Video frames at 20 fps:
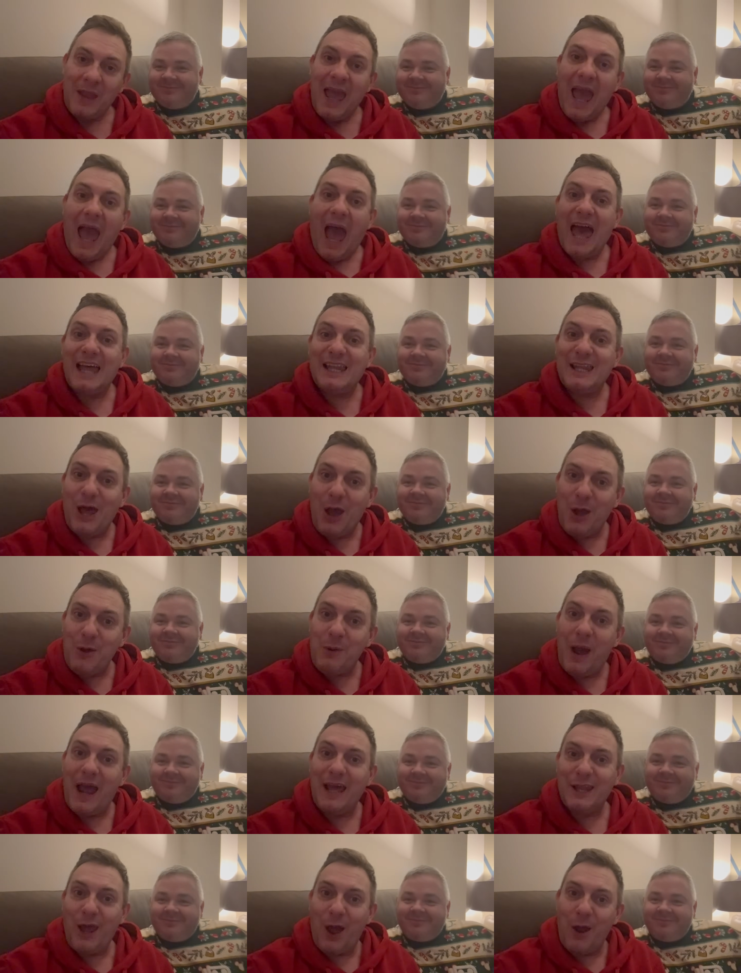Speaker 1: Hello,
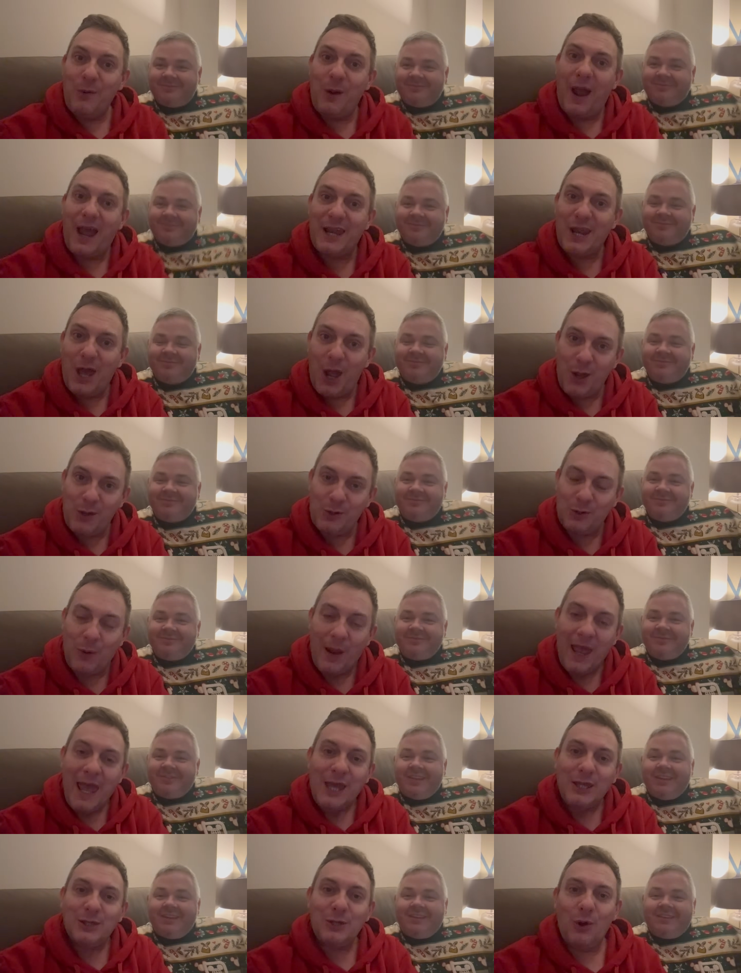hello, hello.
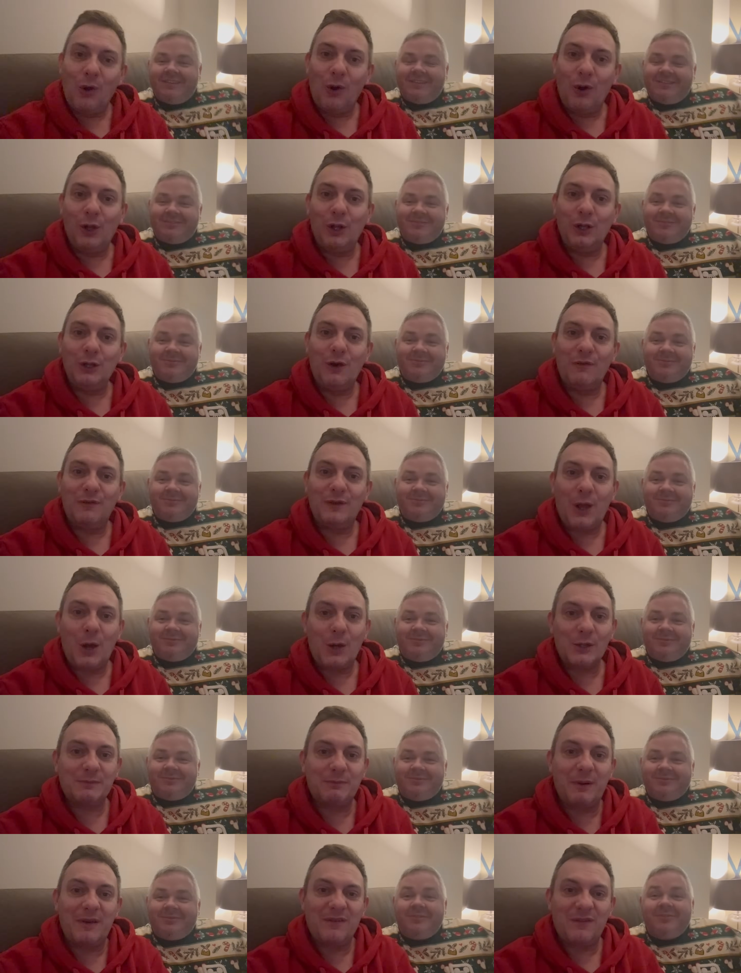Your lovely
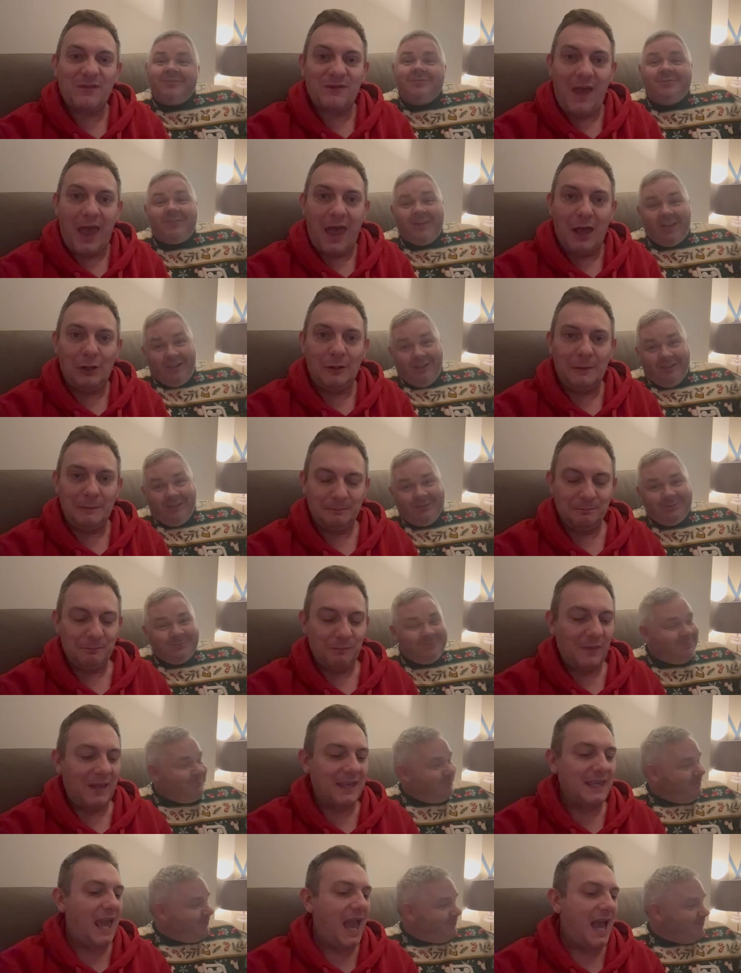husband, Phil. Phil
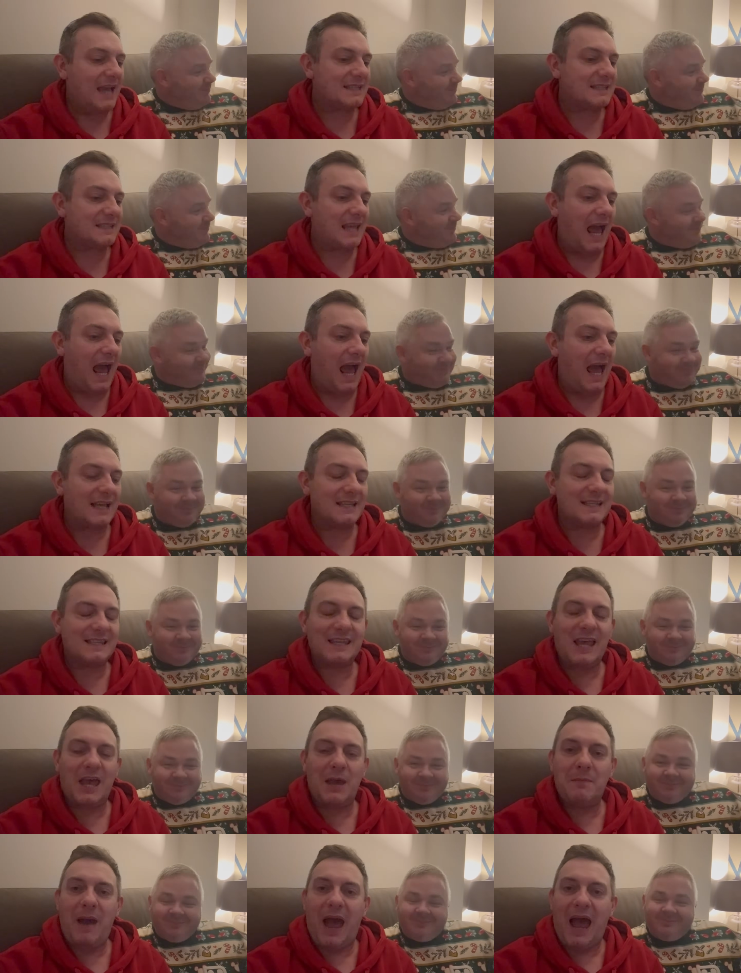yes, has
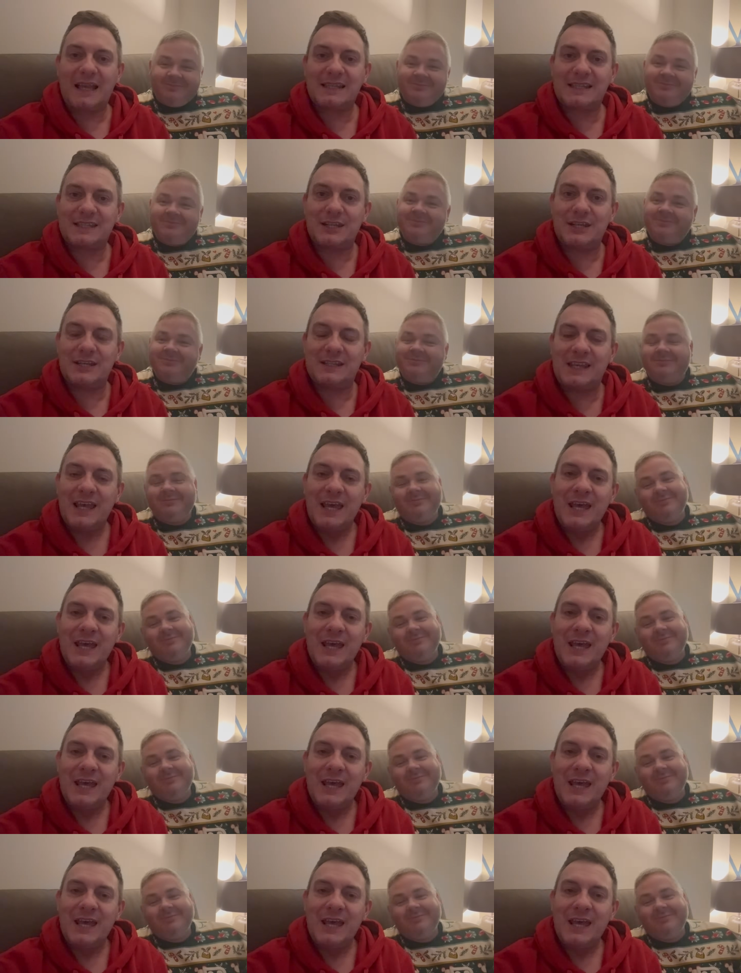um, asked us